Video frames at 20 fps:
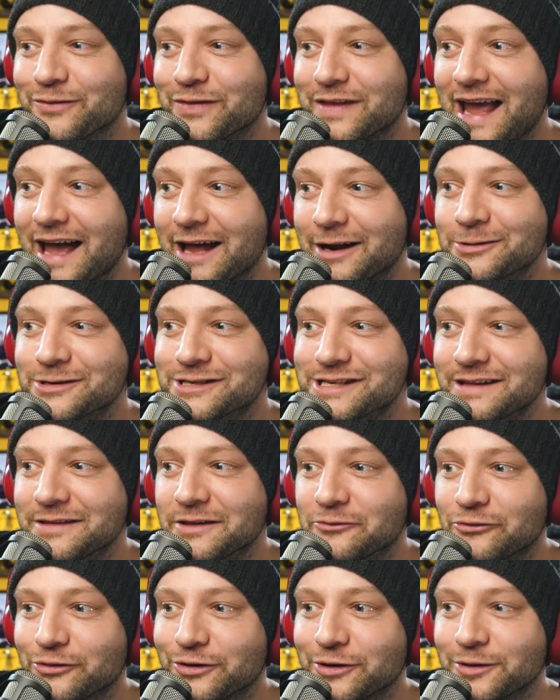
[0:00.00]
the, the energy in
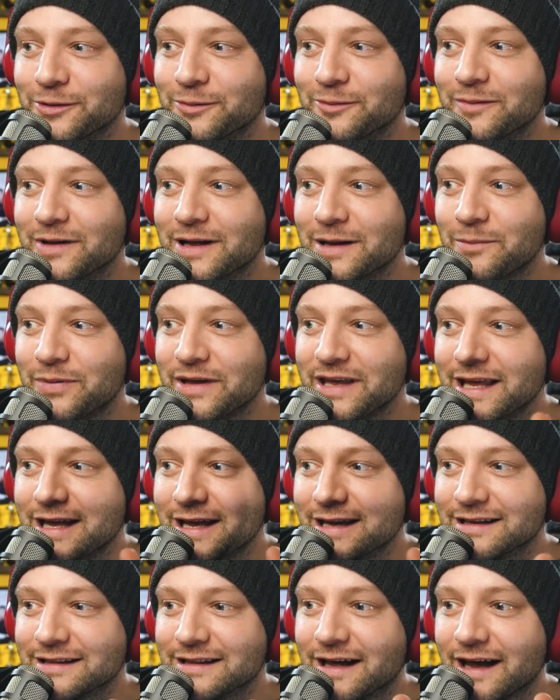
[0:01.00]
the room
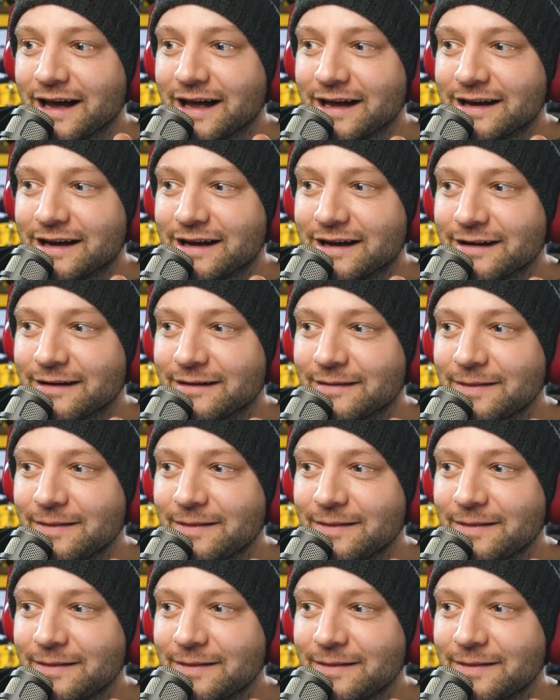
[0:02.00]
being like,